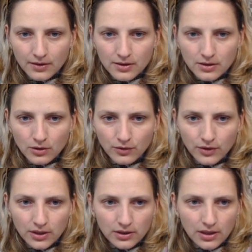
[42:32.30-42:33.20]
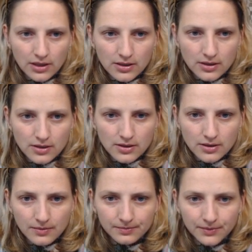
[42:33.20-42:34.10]
So analyzes.
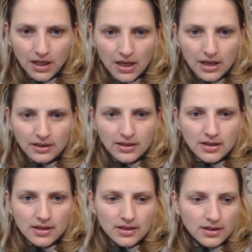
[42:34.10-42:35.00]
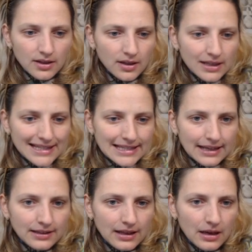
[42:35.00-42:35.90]
This is the
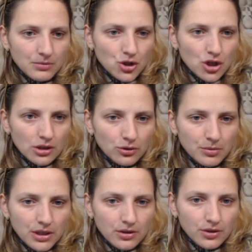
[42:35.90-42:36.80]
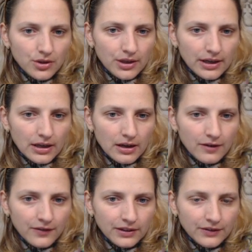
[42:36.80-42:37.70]
second game. Gigantobeer,
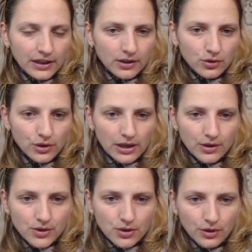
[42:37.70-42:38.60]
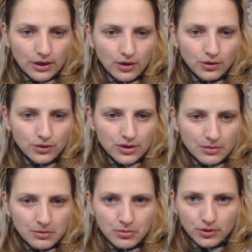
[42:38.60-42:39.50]
Van de Vanek-Rouse. So I go to some
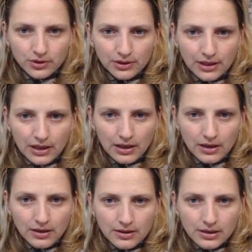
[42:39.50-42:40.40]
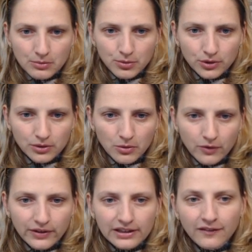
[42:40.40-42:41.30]
important game, some important mode.
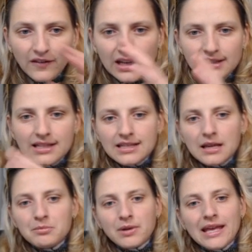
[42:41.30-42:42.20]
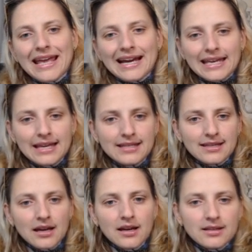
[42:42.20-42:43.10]
Van de Vanek this time play against
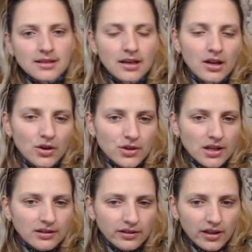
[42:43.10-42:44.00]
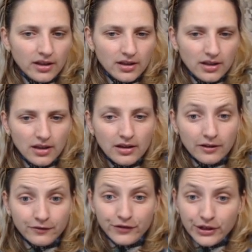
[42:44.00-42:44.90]
us on Saturday. He
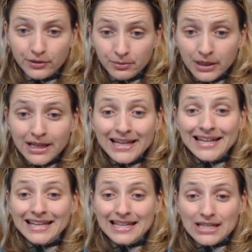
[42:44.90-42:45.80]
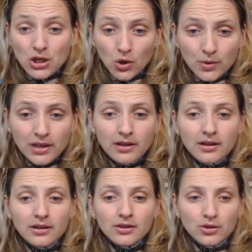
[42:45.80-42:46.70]
confirmed he's going
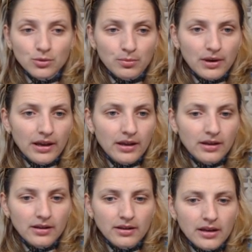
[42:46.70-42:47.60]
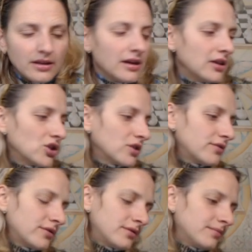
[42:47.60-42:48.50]
to play. Yeah.
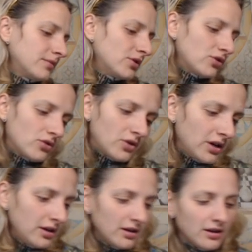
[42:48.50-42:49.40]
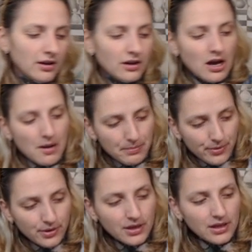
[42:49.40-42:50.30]
Just sorry. Up
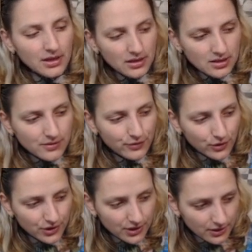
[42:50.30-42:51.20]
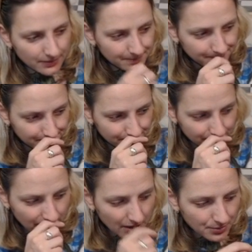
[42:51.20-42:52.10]
is for the
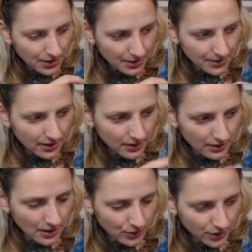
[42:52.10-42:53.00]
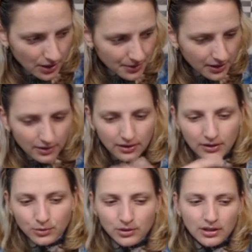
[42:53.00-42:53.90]
upcoming, outcoming,
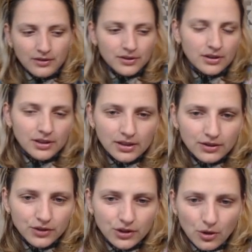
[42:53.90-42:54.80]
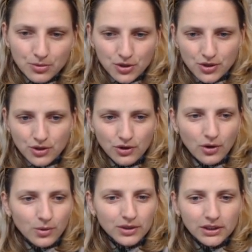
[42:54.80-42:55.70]
and whatever. 100 options, you
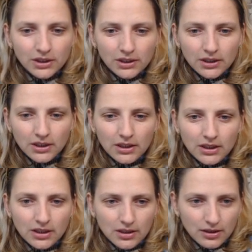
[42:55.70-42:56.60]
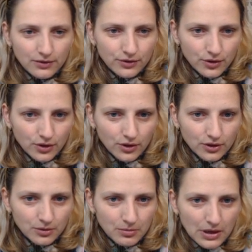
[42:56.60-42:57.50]
know. I
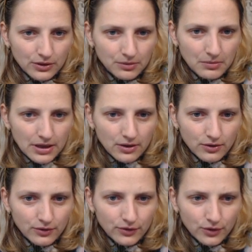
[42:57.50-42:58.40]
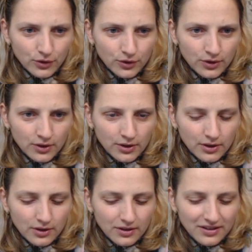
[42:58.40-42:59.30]
forgot about the microphone.
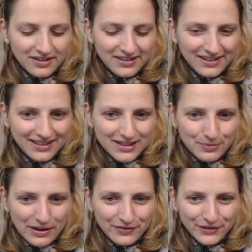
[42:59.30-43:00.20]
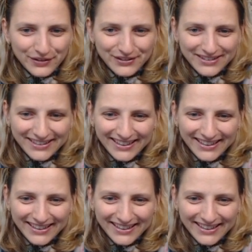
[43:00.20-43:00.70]
It's my fault.